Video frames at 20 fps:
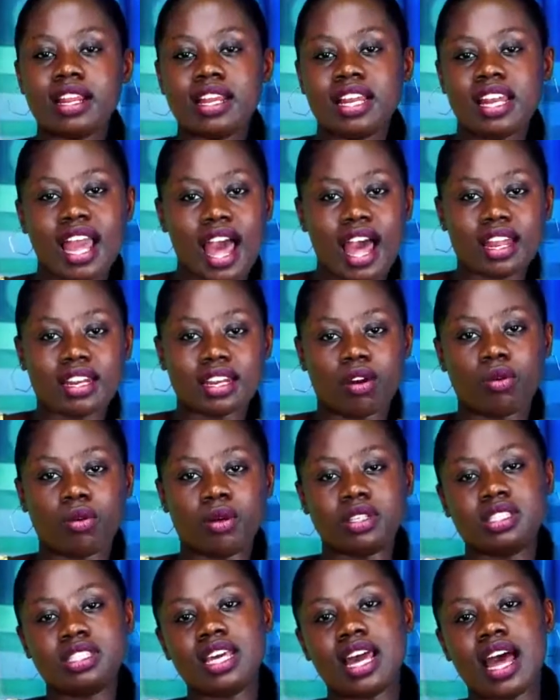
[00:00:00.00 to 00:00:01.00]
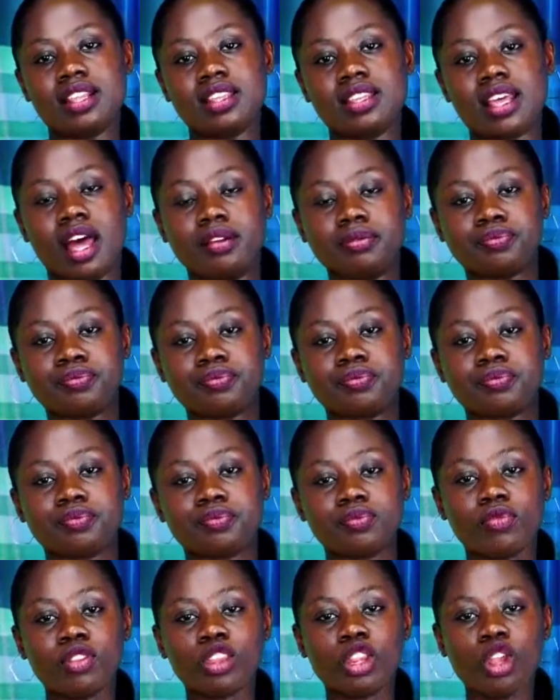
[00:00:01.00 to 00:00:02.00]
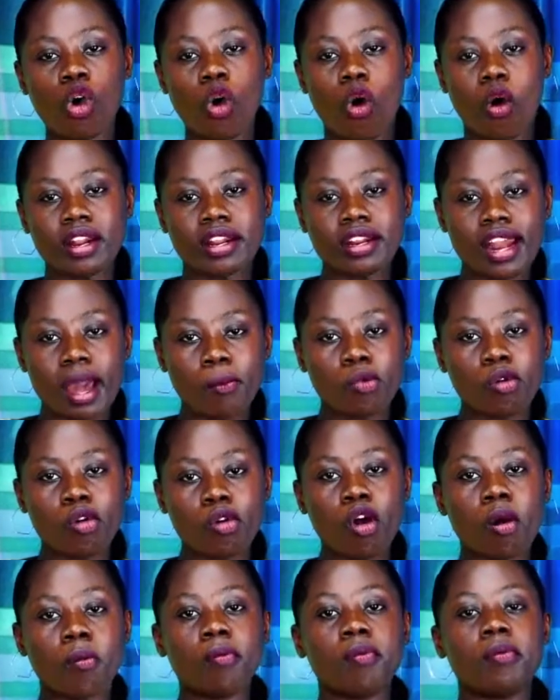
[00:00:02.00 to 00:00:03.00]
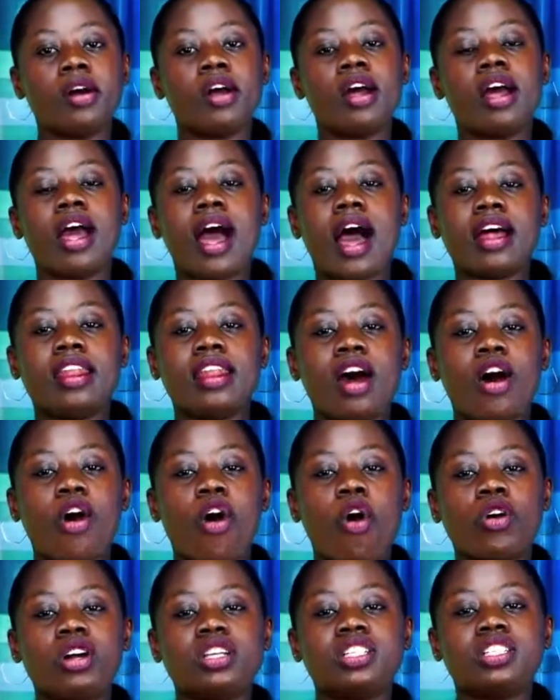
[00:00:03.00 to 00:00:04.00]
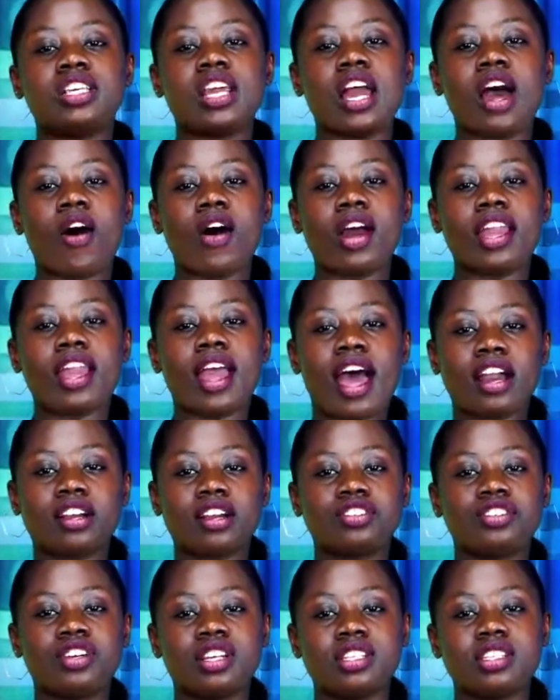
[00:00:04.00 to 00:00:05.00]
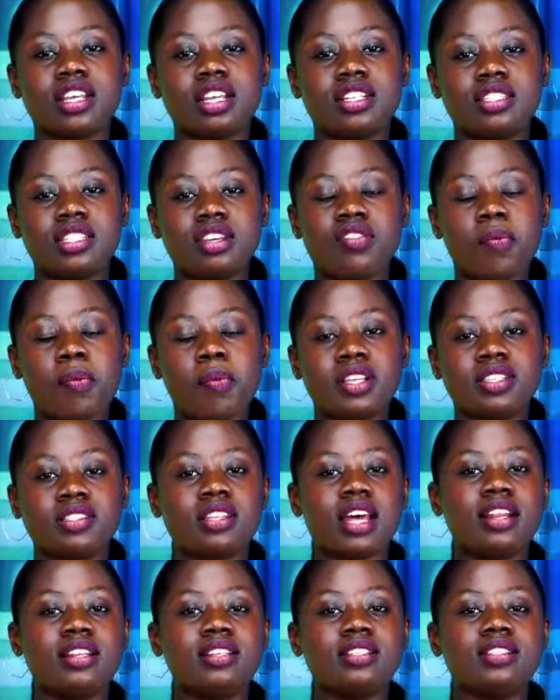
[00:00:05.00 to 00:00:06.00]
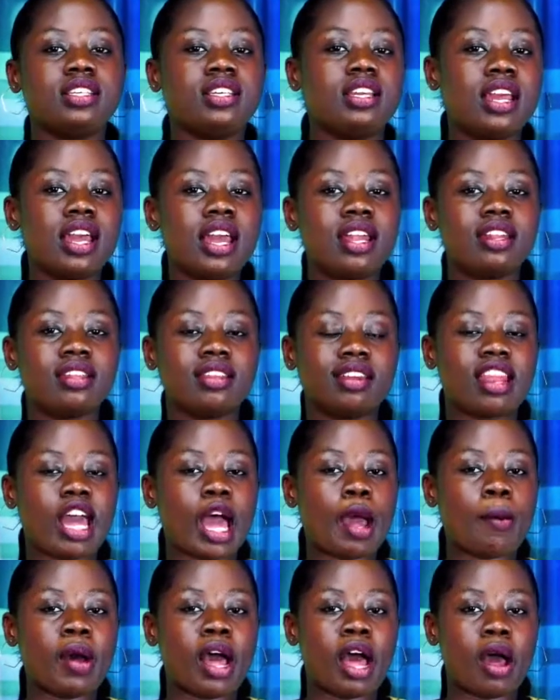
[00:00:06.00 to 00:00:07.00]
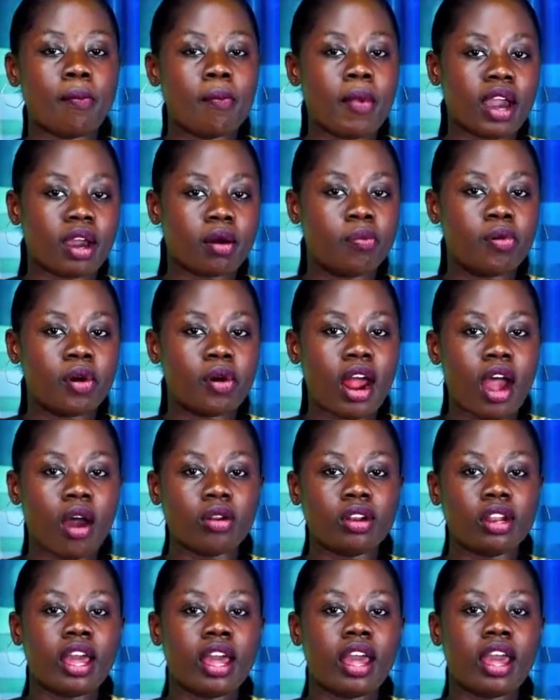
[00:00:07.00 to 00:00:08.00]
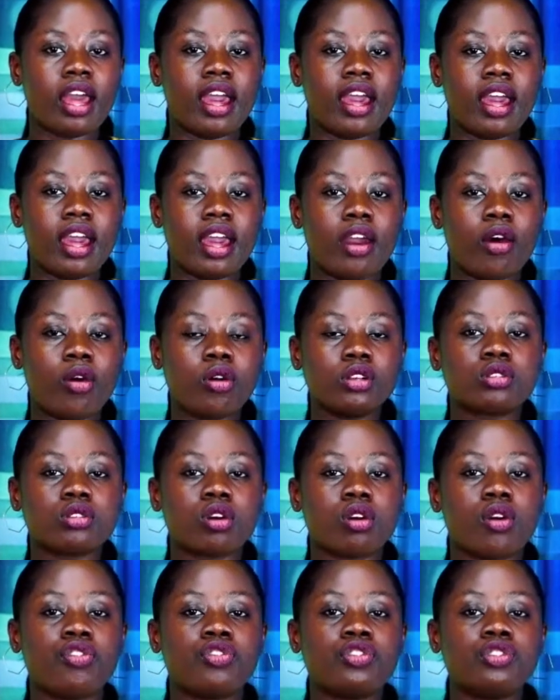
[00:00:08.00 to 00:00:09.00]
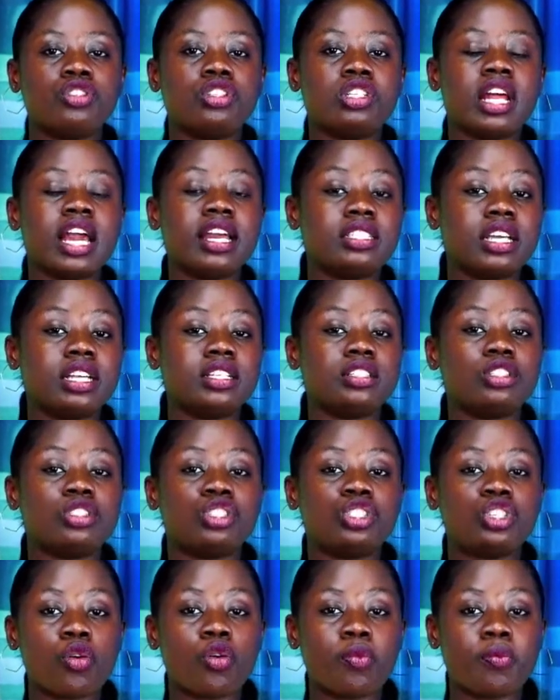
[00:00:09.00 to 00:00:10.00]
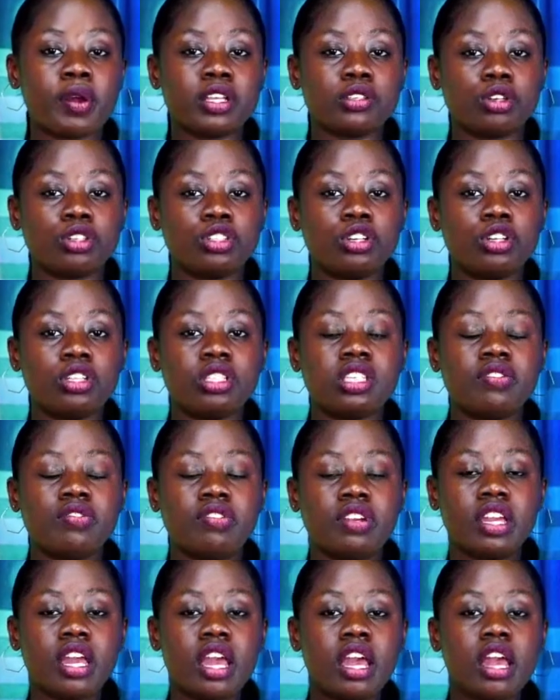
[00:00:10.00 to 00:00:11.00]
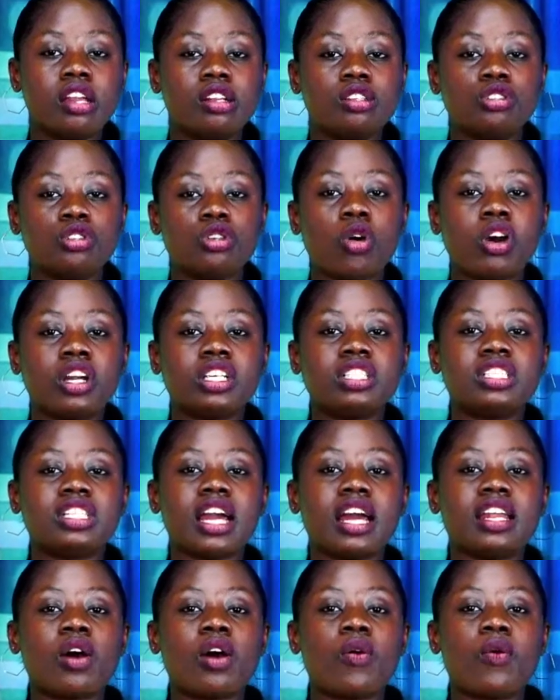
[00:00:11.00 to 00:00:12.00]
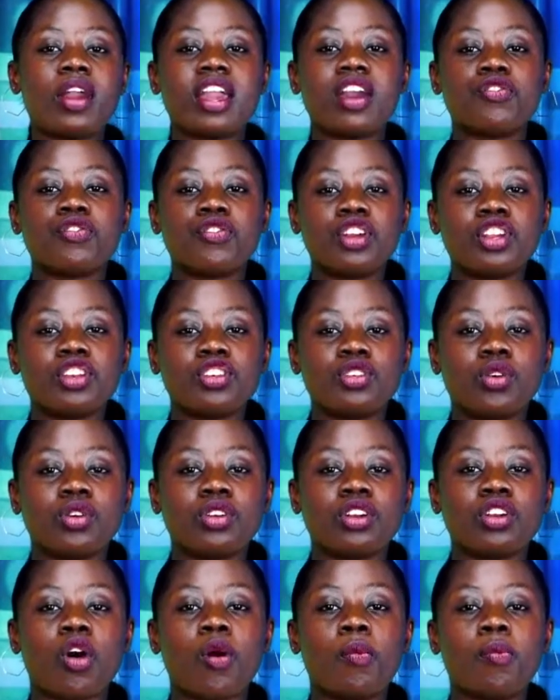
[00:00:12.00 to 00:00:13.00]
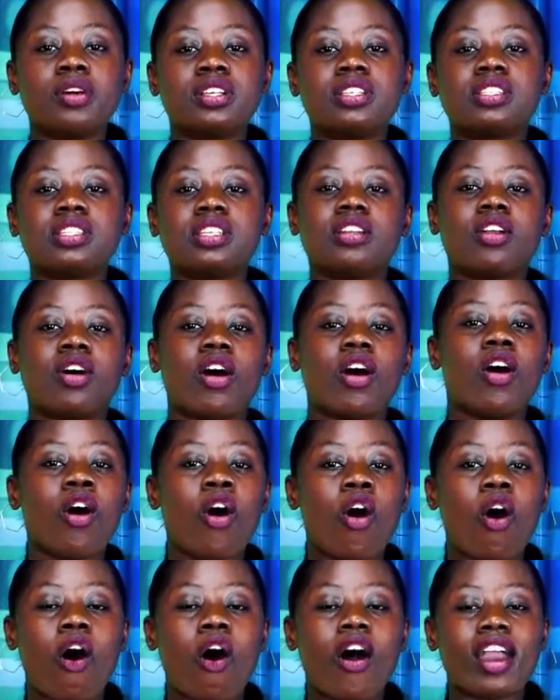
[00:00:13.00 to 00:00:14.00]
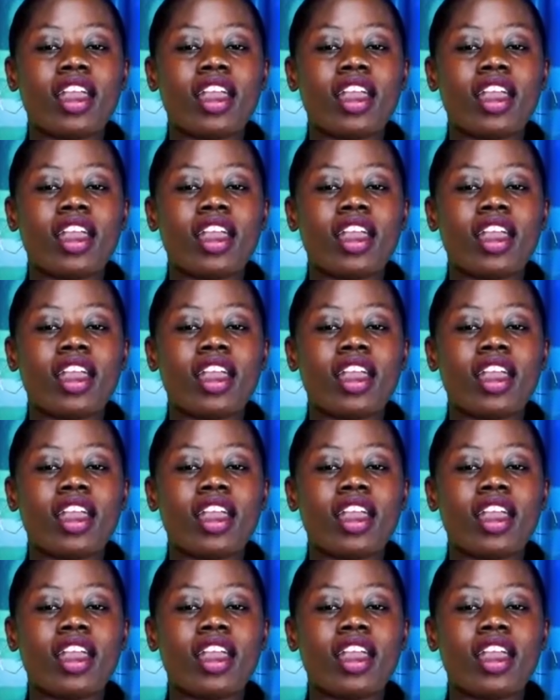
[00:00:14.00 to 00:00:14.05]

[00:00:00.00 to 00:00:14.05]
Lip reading: Yana Kwesi Asa on an Chrome. Anna Okoshia, Oya actress and TV personality Nana Ama McBrown, host of United Showbiz on UTV. In Okoshia, no way a video, no posting, no okay,